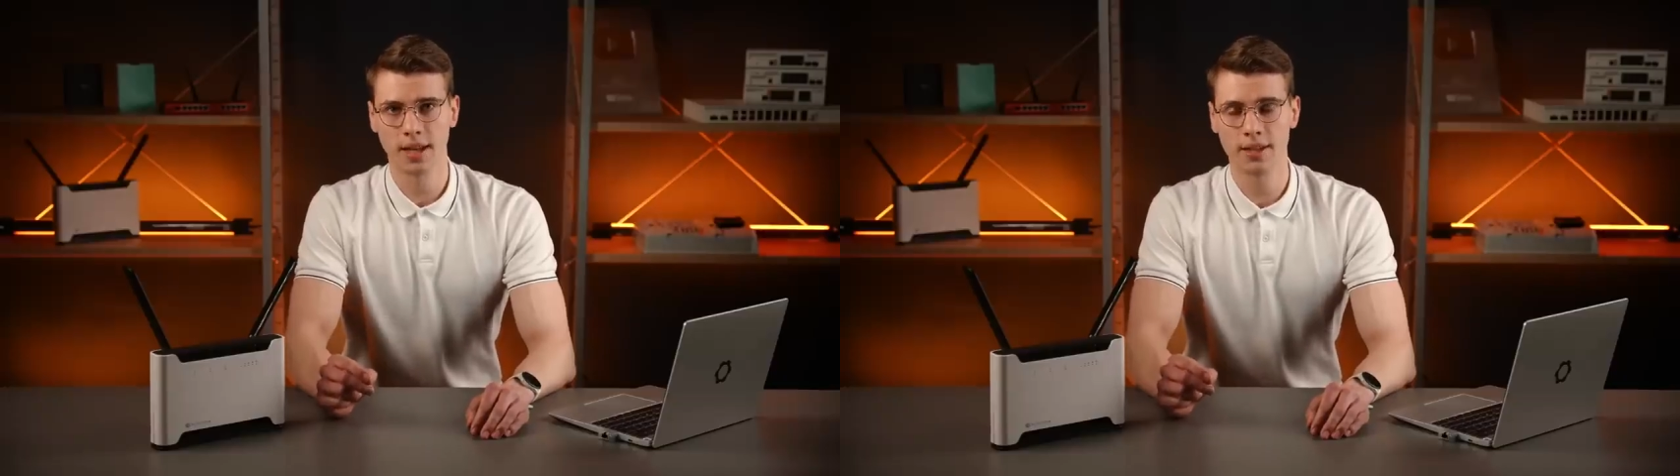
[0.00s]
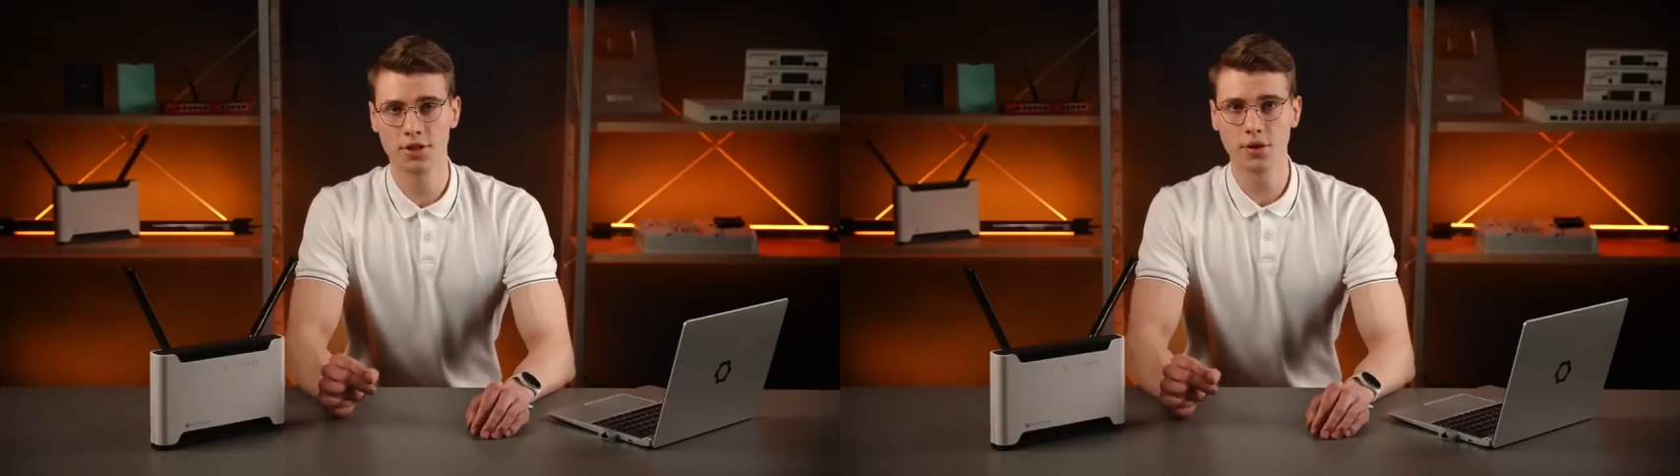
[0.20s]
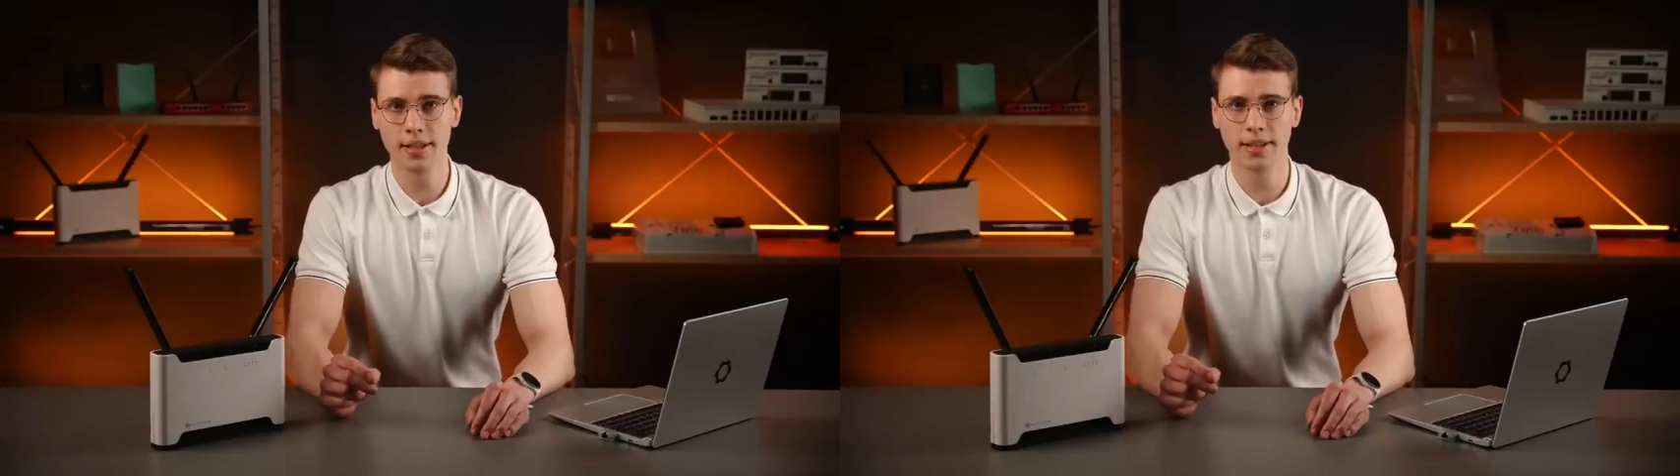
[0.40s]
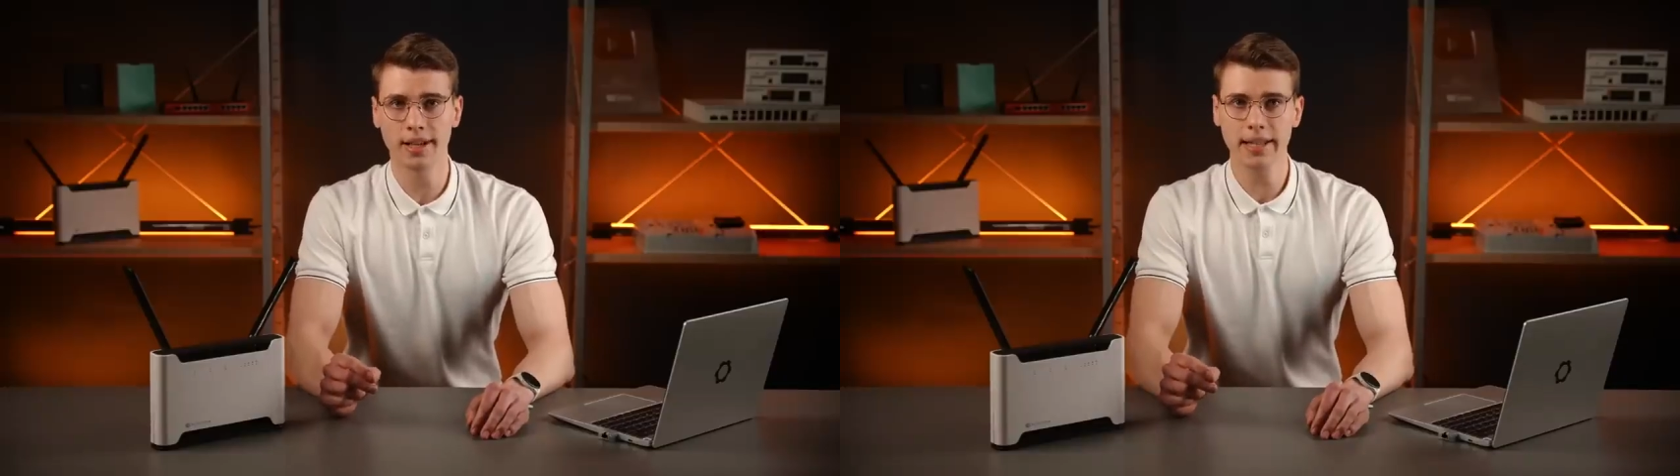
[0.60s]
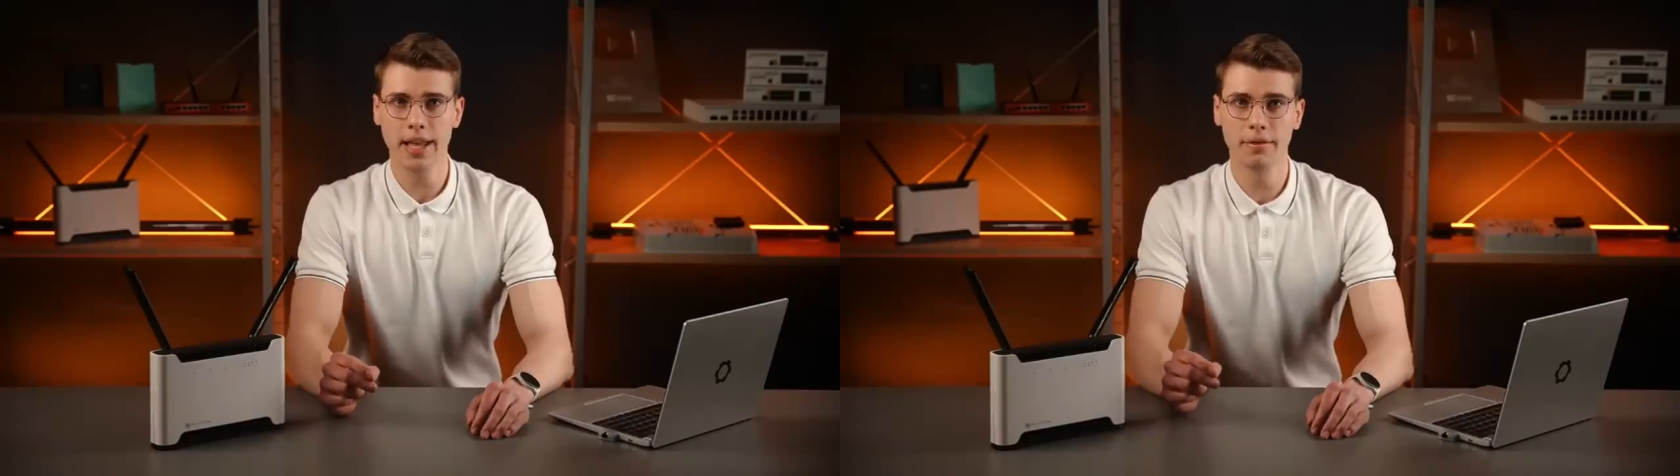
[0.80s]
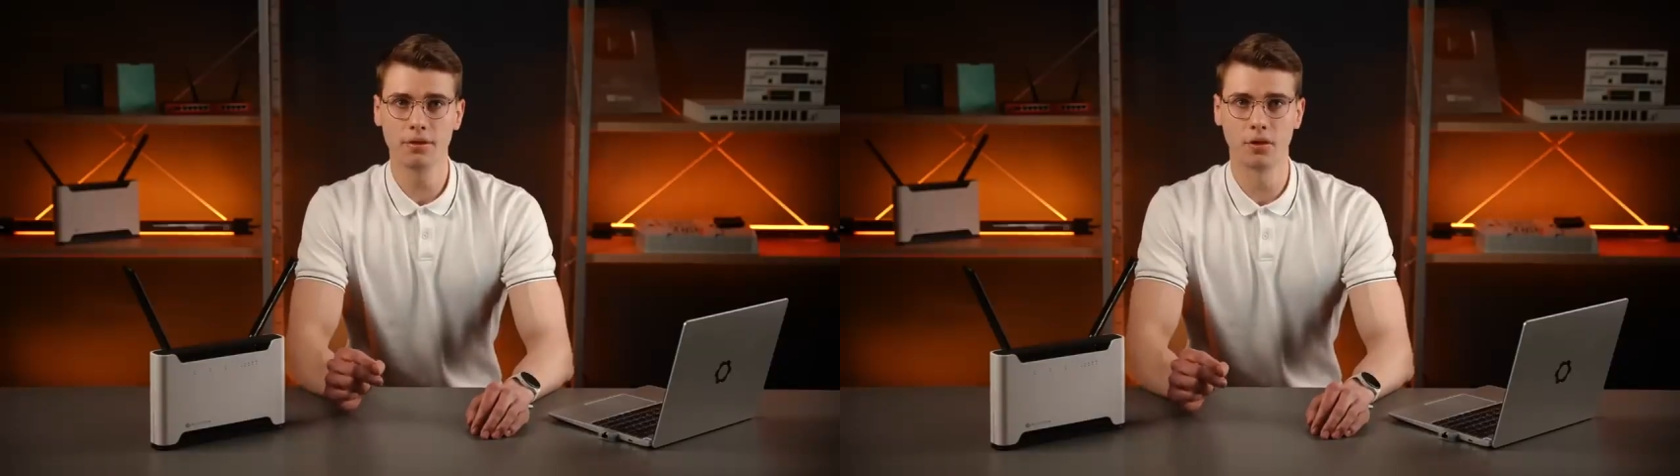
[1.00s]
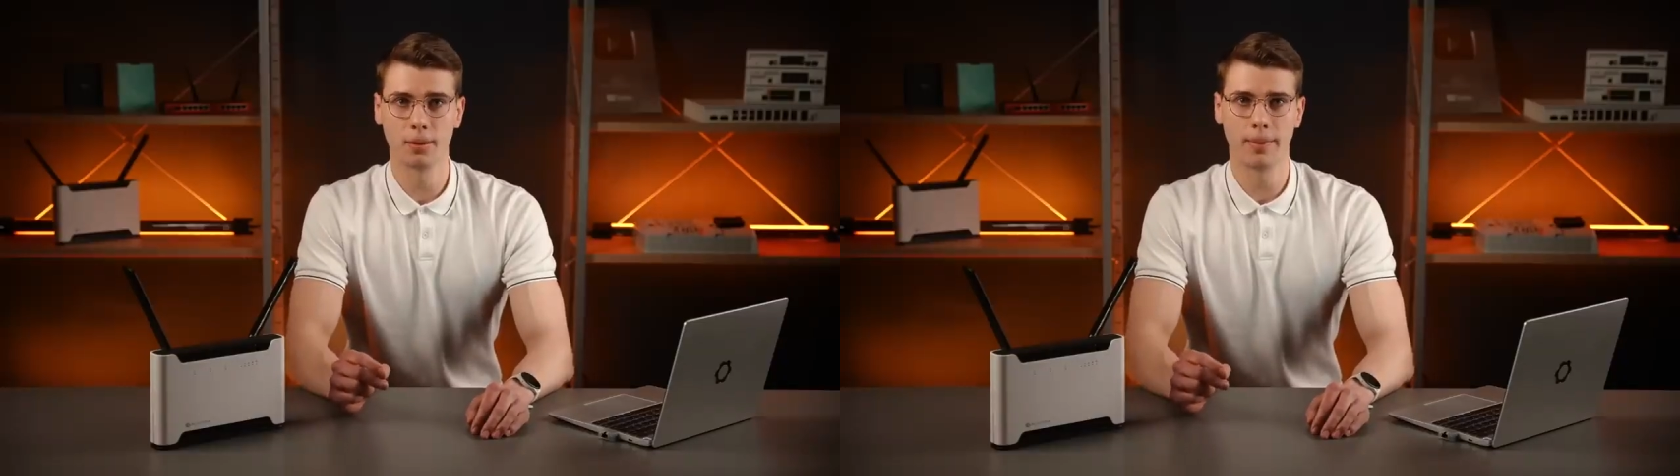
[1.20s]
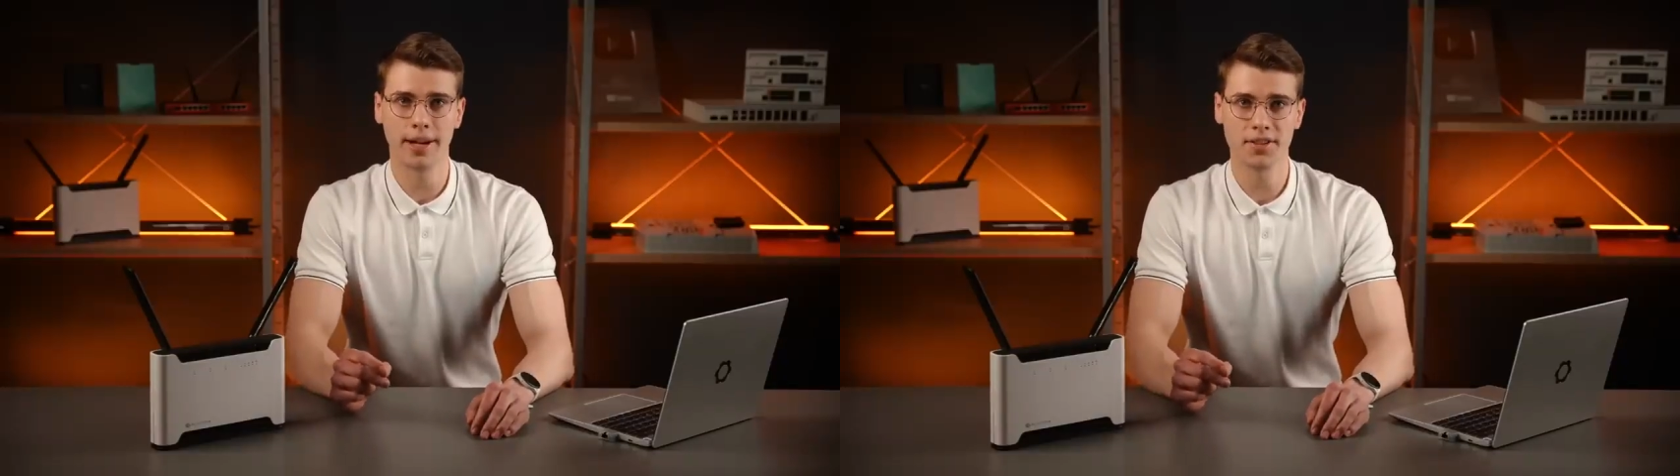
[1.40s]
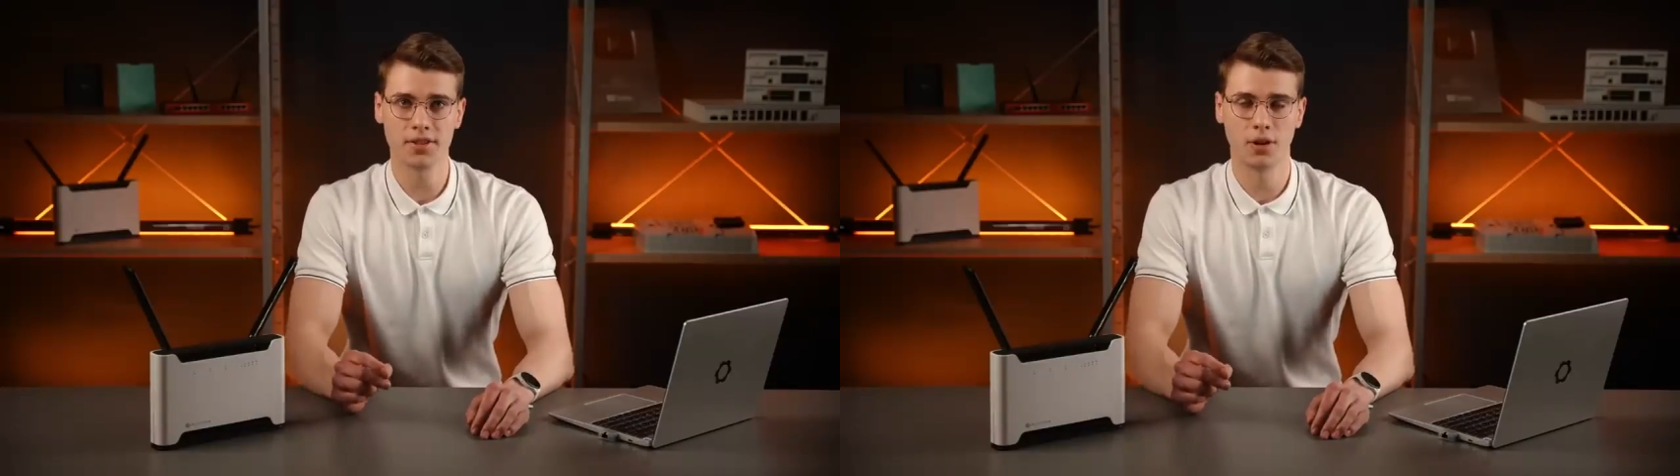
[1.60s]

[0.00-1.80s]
ensuring not everyone piles